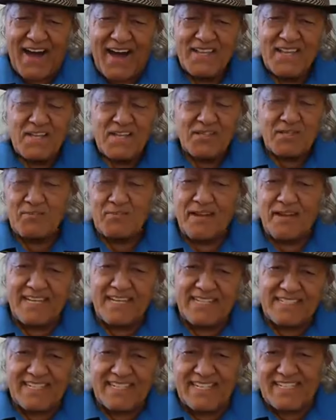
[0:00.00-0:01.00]
The
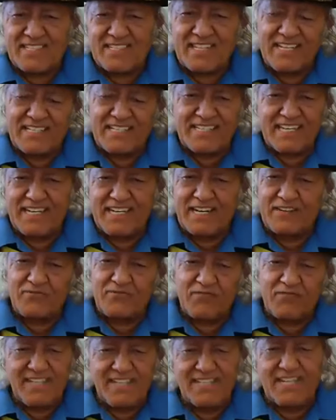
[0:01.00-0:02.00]
medical science cannot
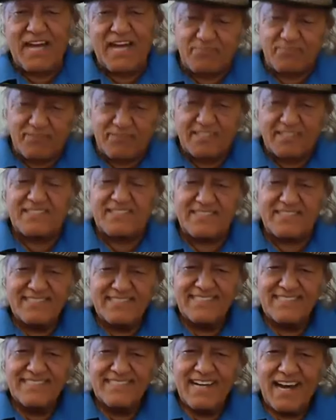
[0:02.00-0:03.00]
find happiness.
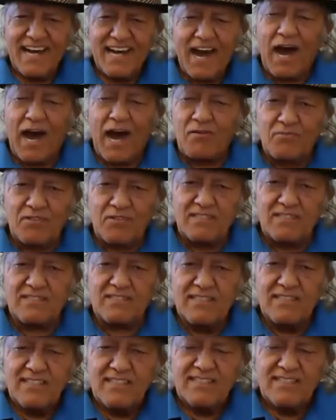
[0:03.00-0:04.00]
Harvard
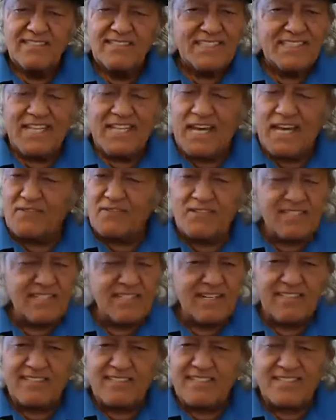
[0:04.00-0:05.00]
never
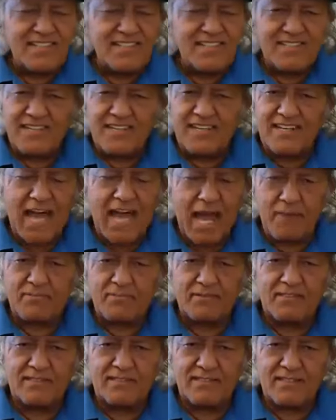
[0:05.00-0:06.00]
done research on
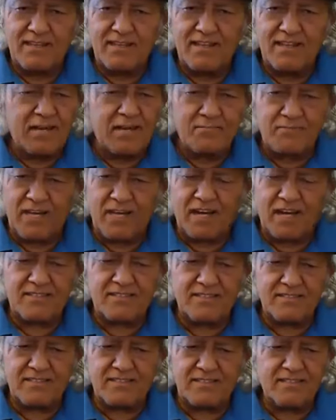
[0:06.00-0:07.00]
happiness. A lot of
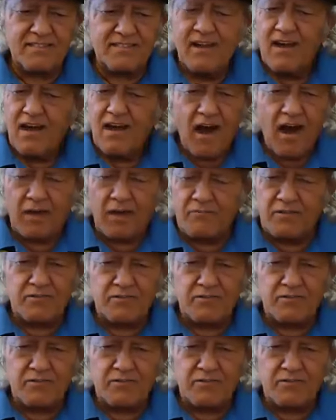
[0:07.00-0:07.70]
doctors said, Harvard